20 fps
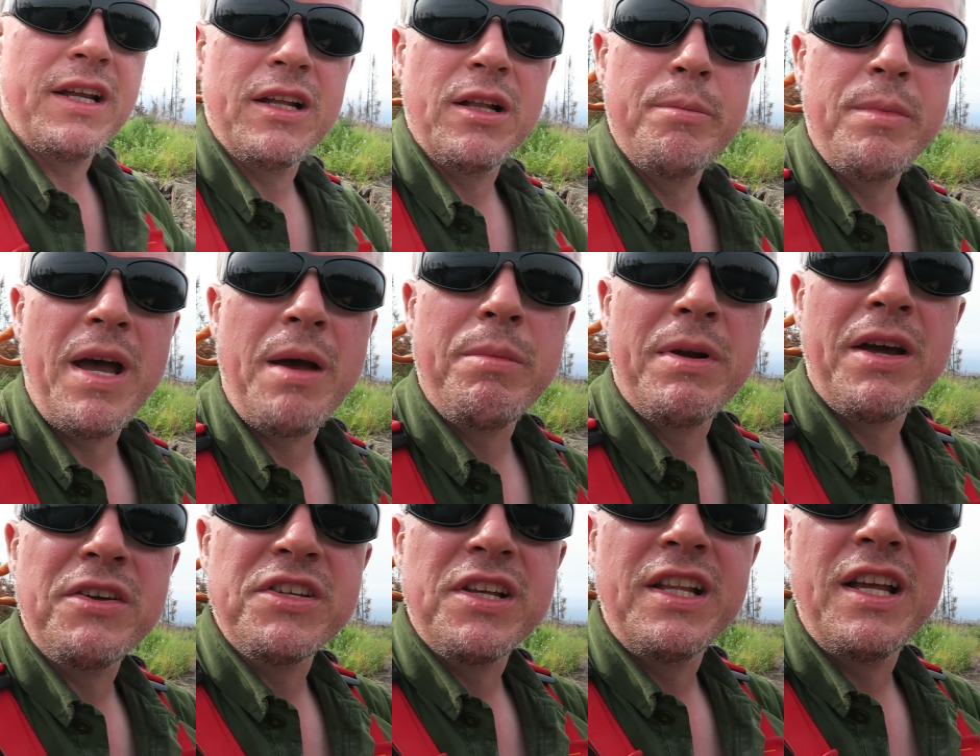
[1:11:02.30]
little bit,
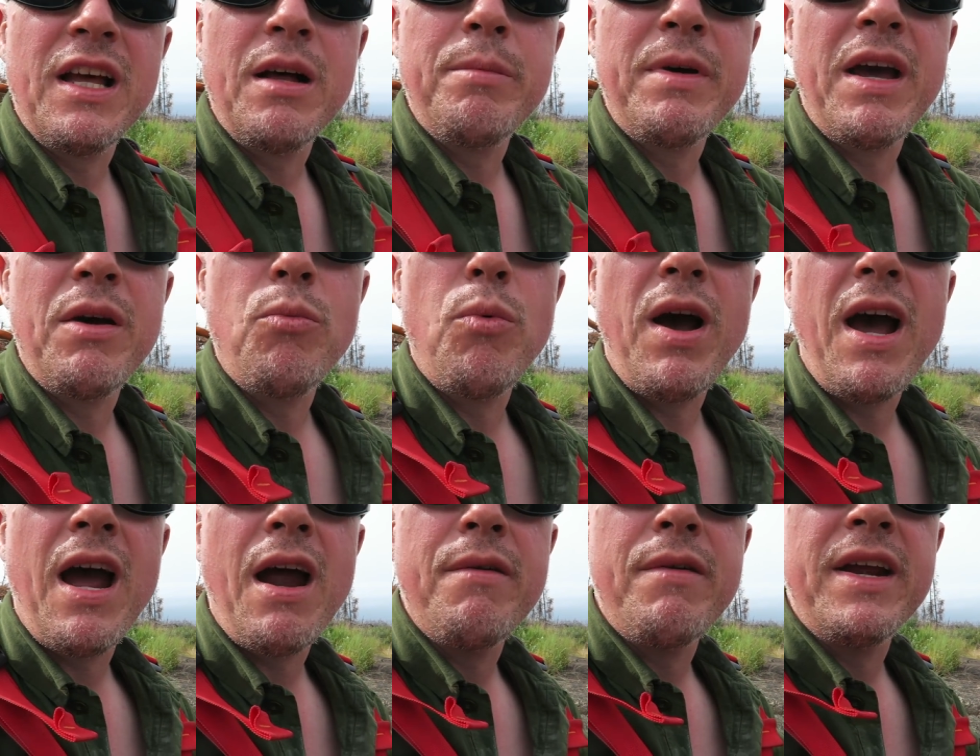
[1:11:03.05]
but I was a little bit
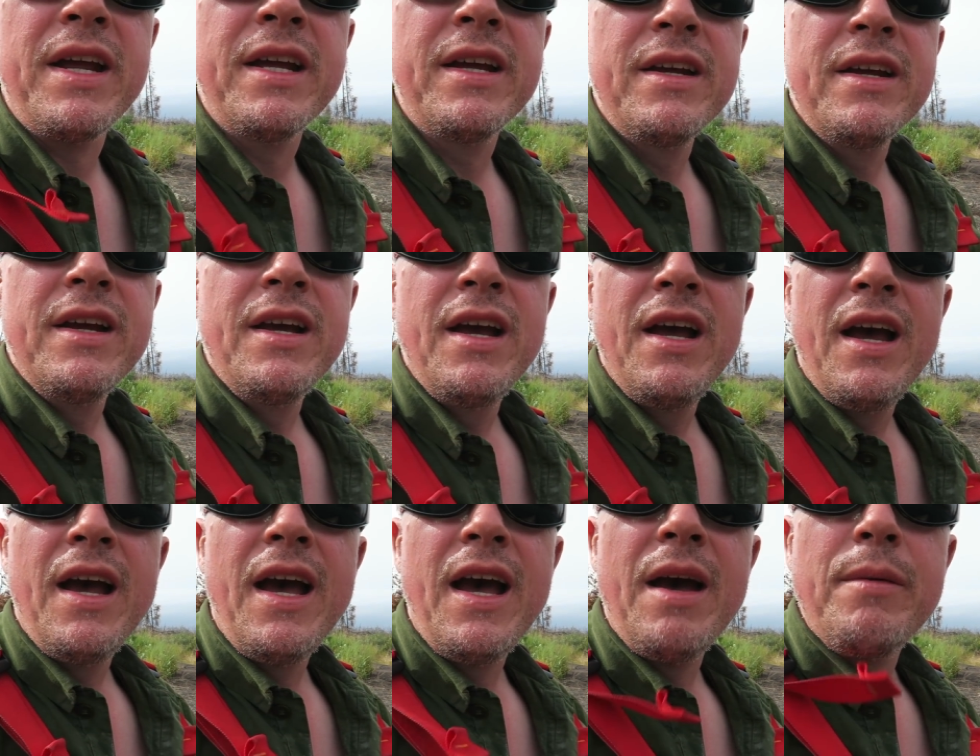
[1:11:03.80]
wary
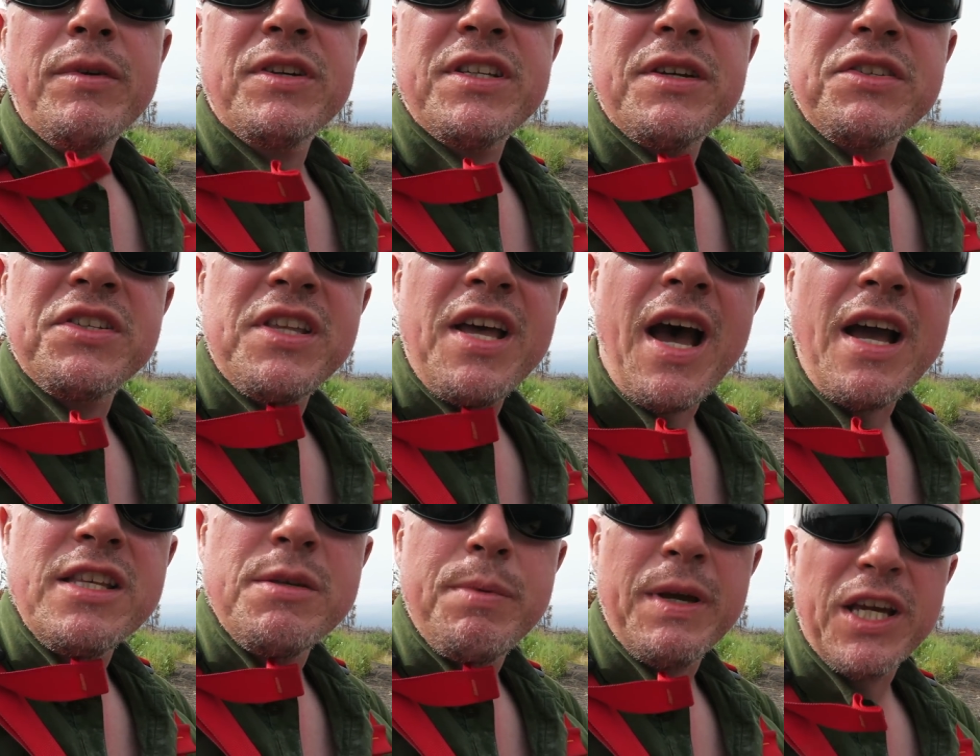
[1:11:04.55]
because I was
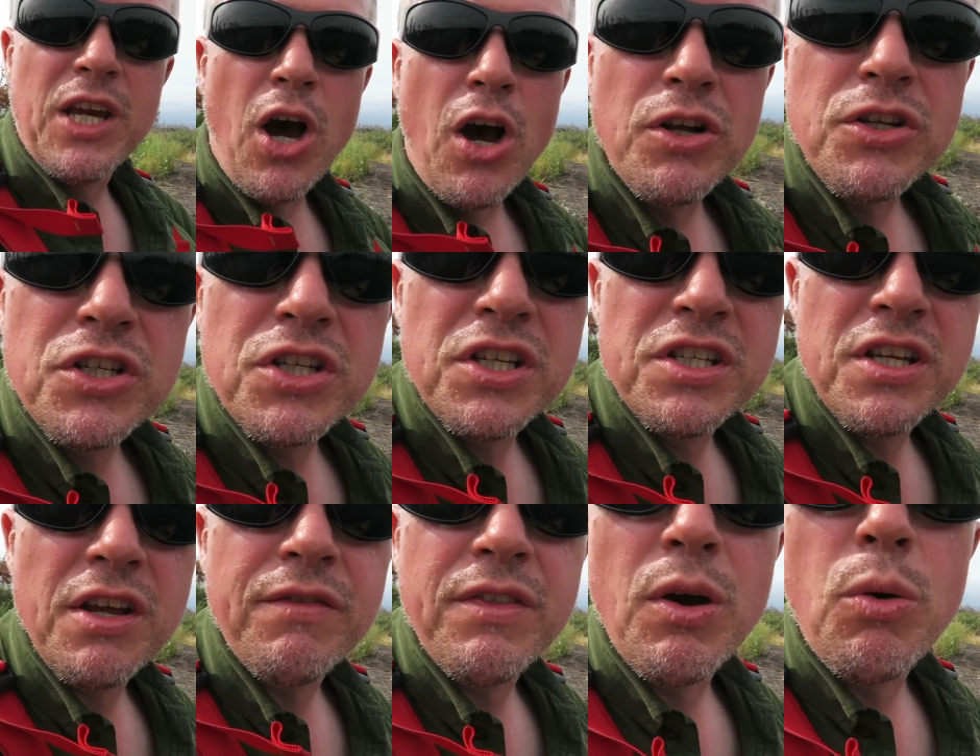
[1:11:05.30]
starting to be
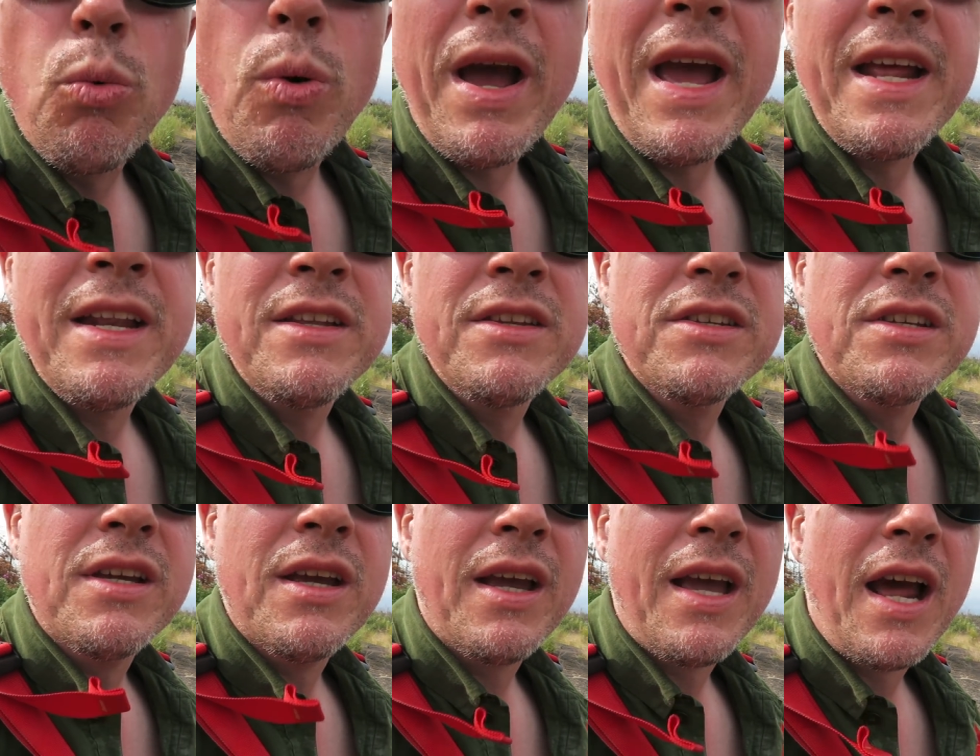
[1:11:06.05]
conscious of the
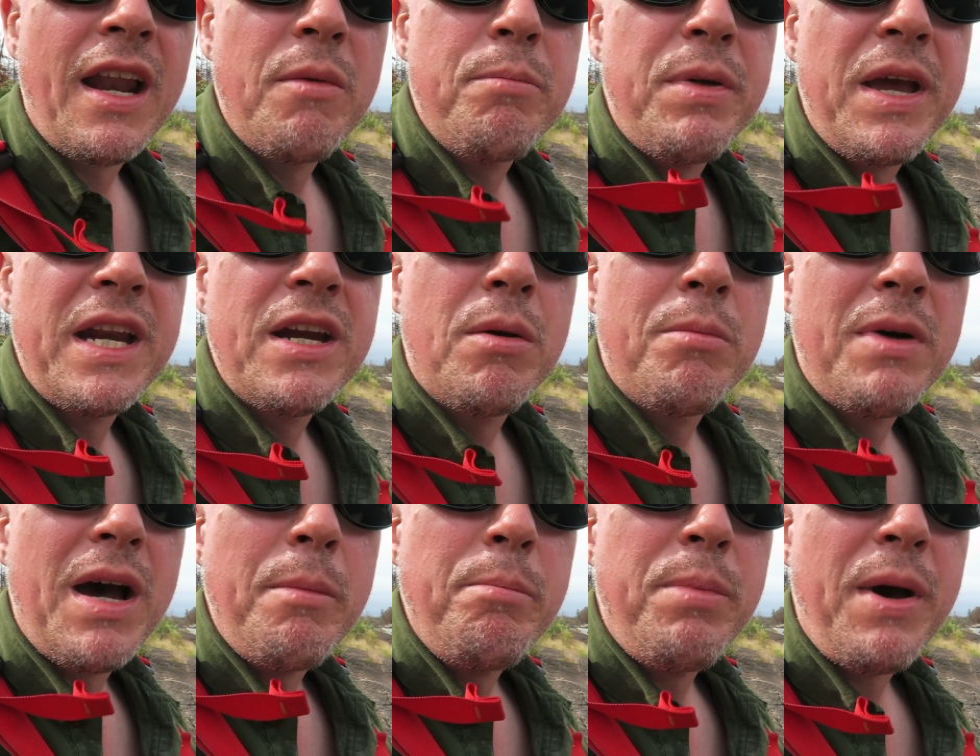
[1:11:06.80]
wind kind of being
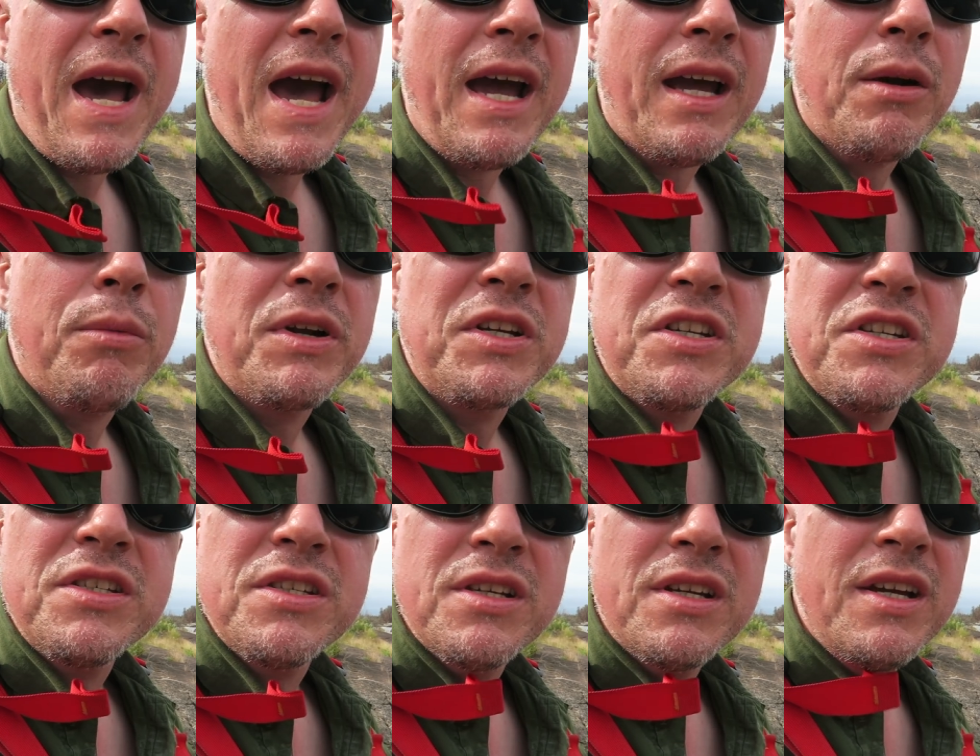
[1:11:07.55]
on my back,
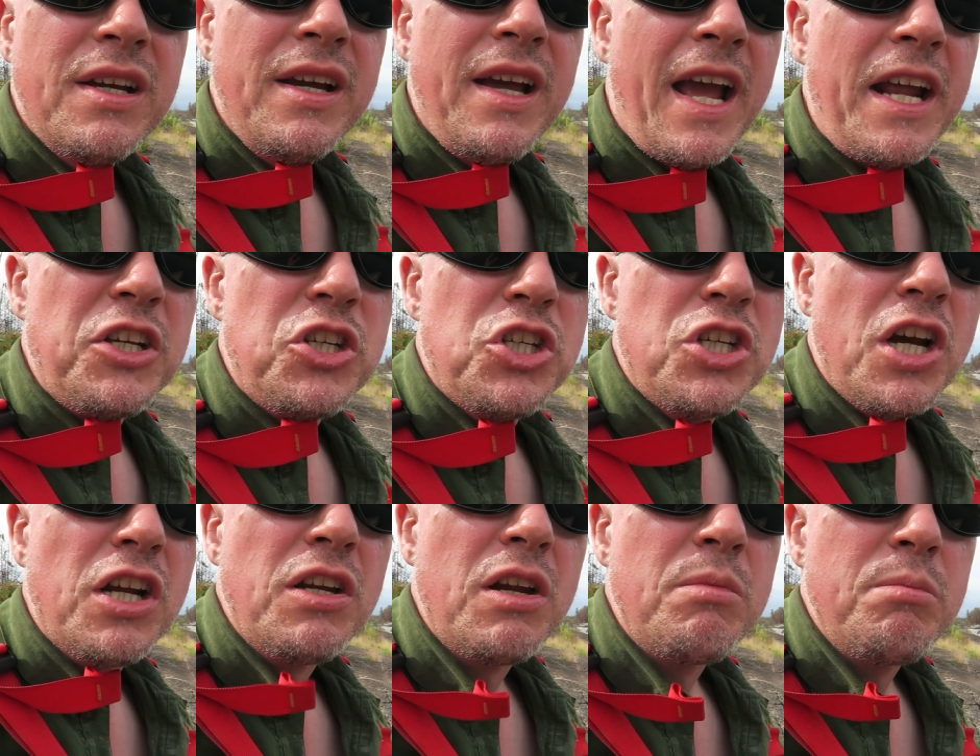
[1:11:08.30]
which it
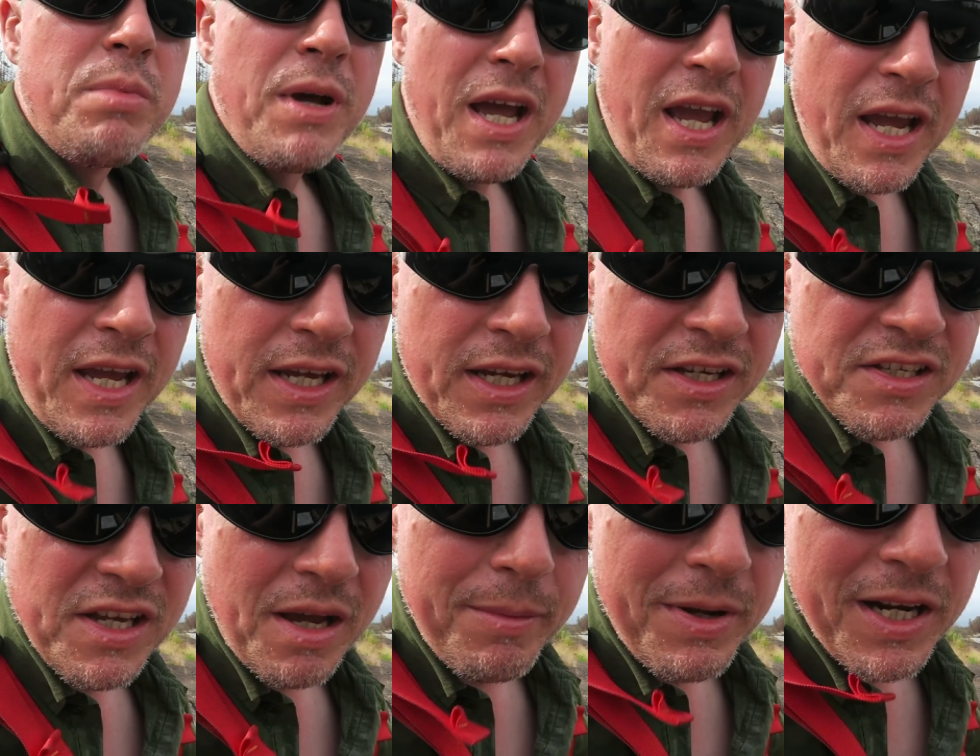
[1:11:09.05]
shouldn't be
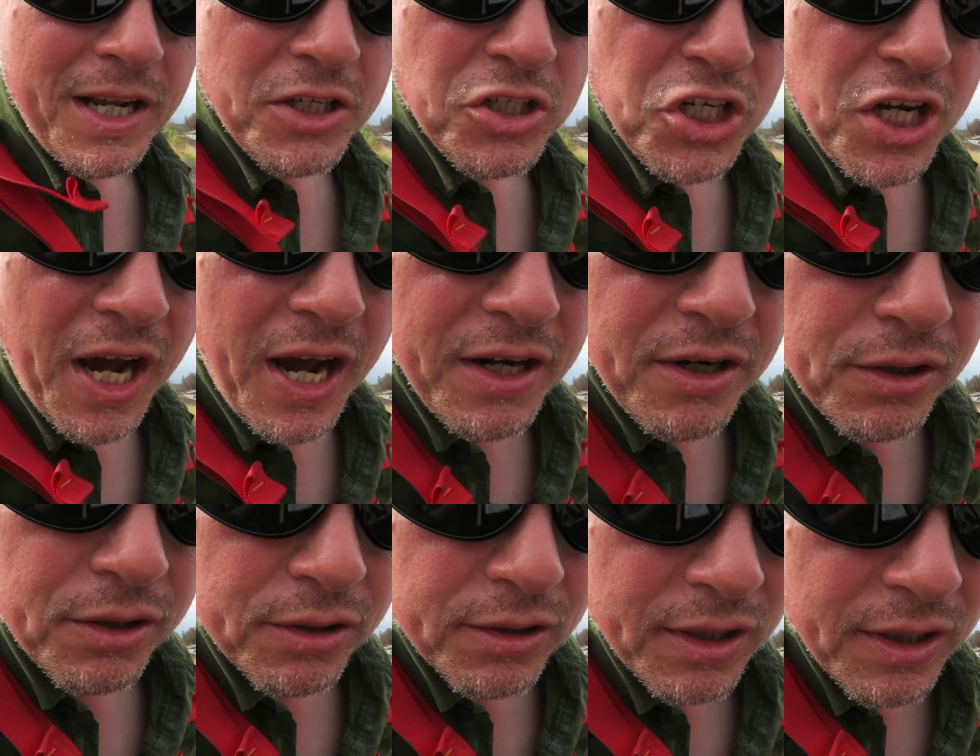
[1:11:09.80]
because I'm in a
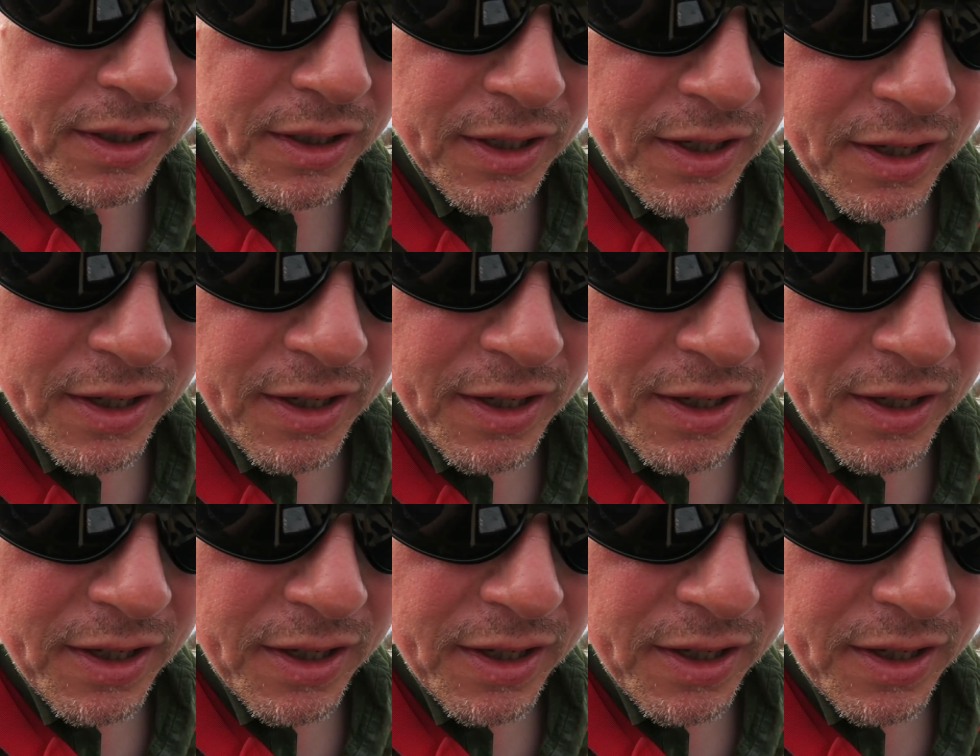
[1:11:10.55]
channel